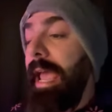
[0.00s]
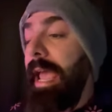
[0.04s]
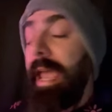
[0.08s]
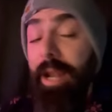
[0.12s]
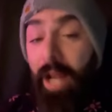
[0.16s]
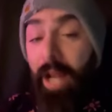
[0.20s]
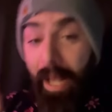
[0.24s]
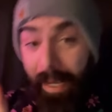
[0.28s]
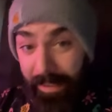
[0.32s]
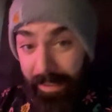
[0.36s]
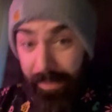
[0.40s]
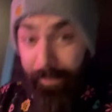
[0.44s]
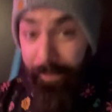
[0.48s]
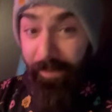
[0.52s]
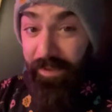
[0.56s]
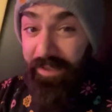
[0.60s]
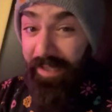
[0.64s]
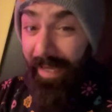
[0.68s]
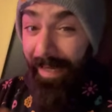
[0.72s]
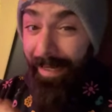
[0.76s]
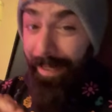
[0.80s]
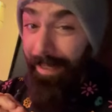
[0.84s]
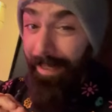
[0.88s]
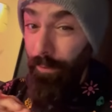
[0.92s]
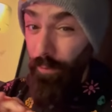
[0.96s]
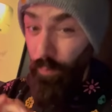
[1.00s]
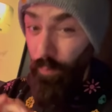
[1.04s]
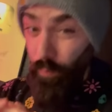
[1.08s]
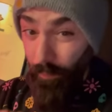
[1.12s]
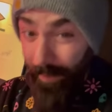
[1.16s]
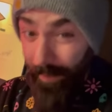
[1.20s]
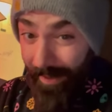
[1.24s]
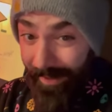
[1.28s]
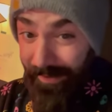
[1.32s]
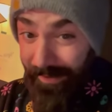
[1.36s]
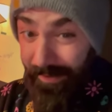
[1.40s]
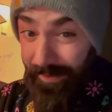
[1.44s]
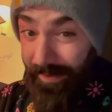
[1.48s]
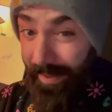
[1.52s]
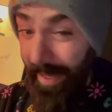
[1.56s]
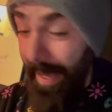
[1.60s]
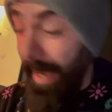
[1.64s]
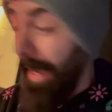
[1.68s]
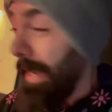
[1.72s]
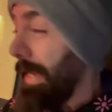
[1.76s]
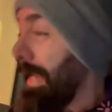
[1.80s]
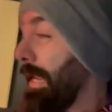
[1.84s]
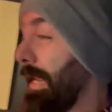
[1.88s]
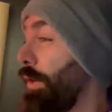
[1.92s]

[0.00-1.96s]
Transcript: And Ice Poseidon risked that.